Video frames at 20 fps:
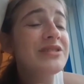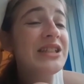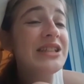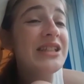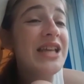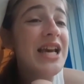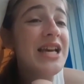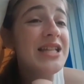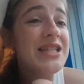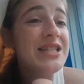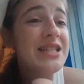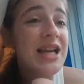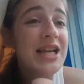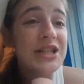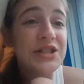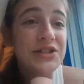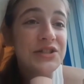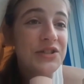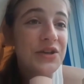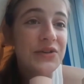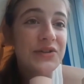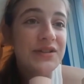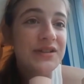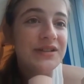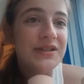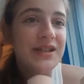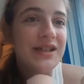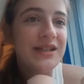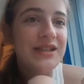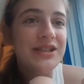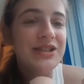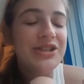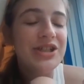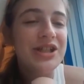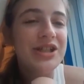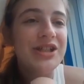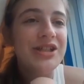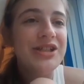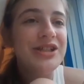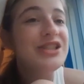Yes, I just didn't like this
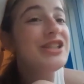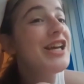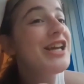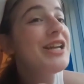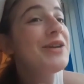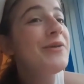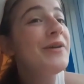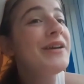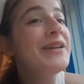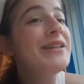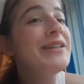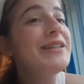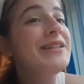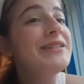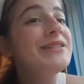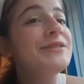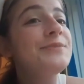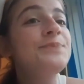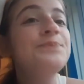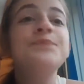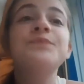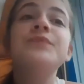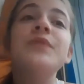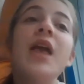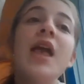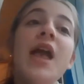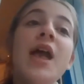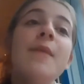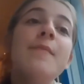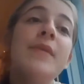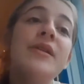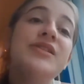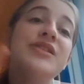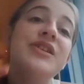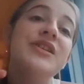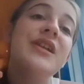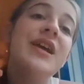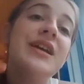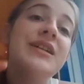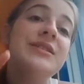challenge. Anyways, make
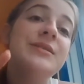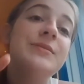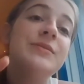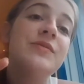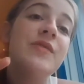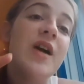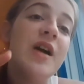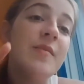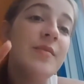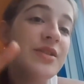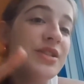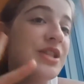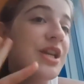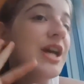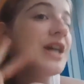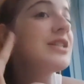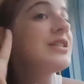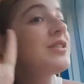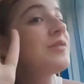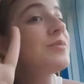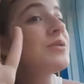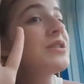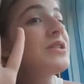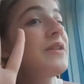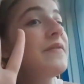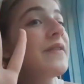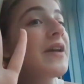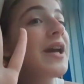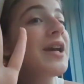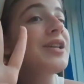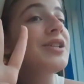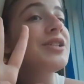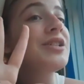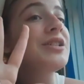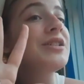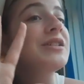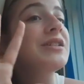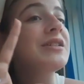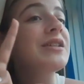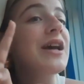sure you subscribe, share, and turn on post
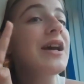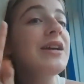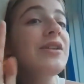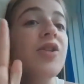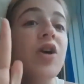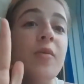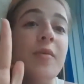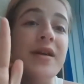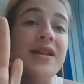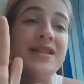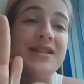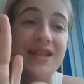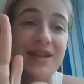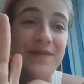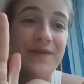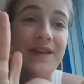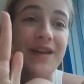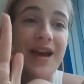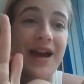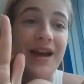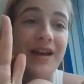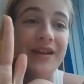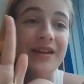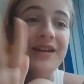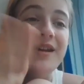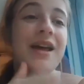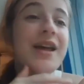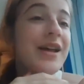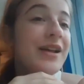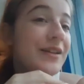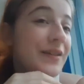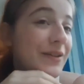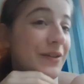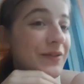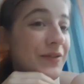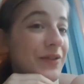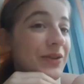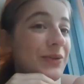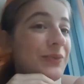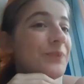notifications, and comment if you can.
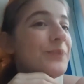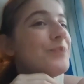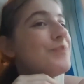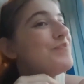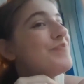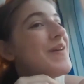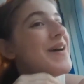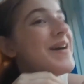Love you.